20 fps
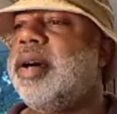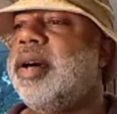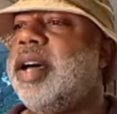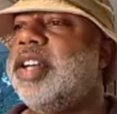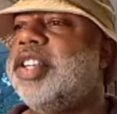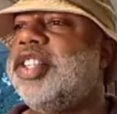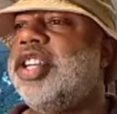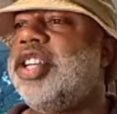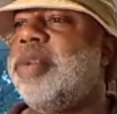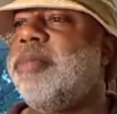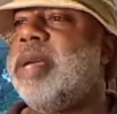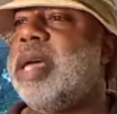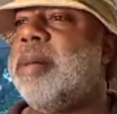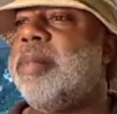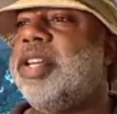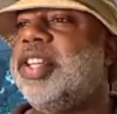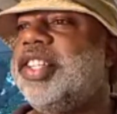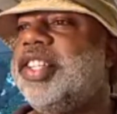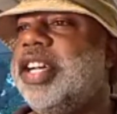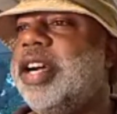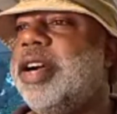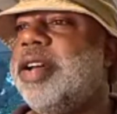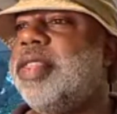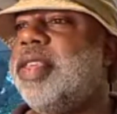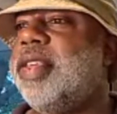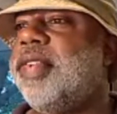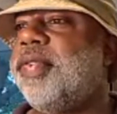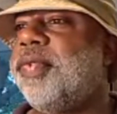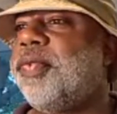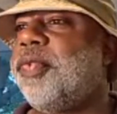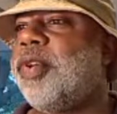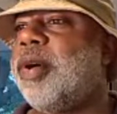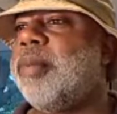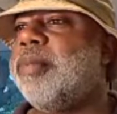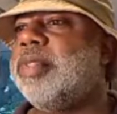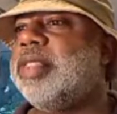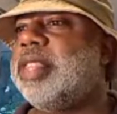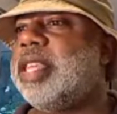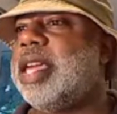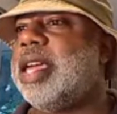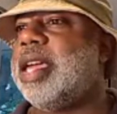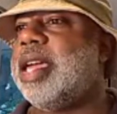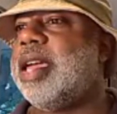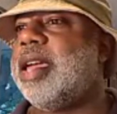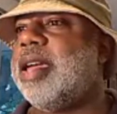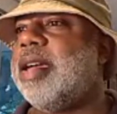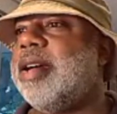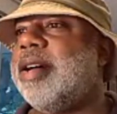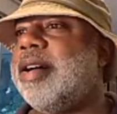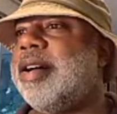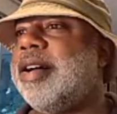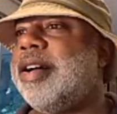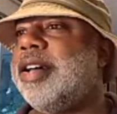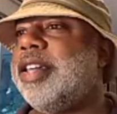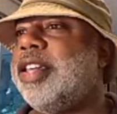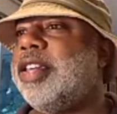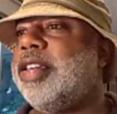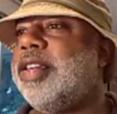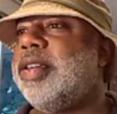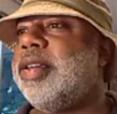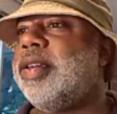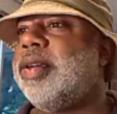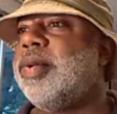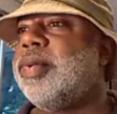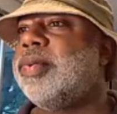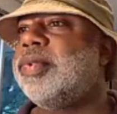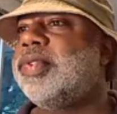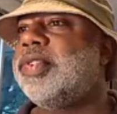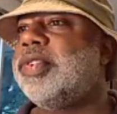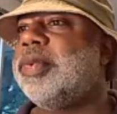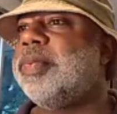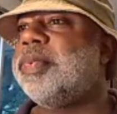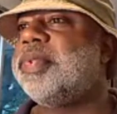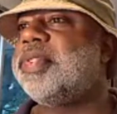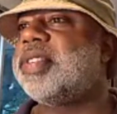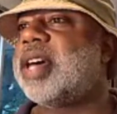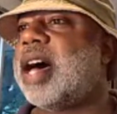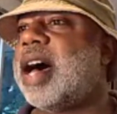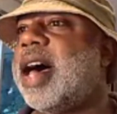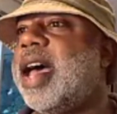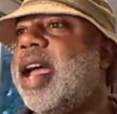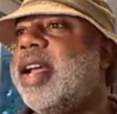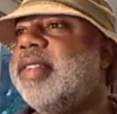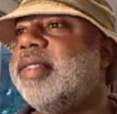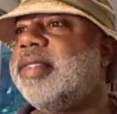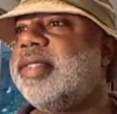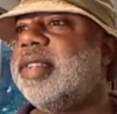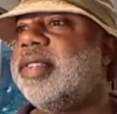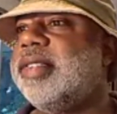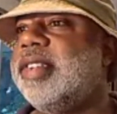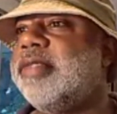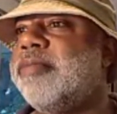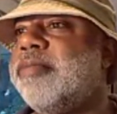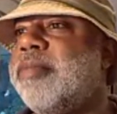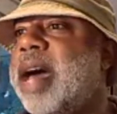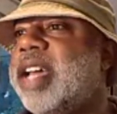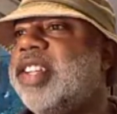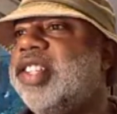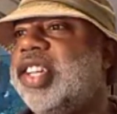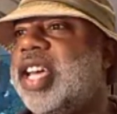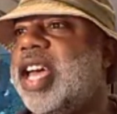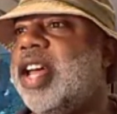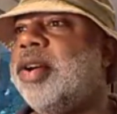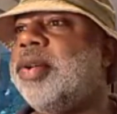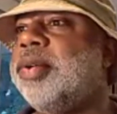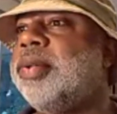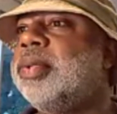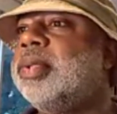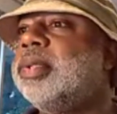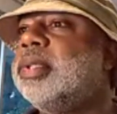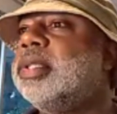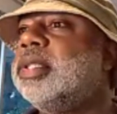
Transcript: I should be able to share this from the YouTube side since it's my channel.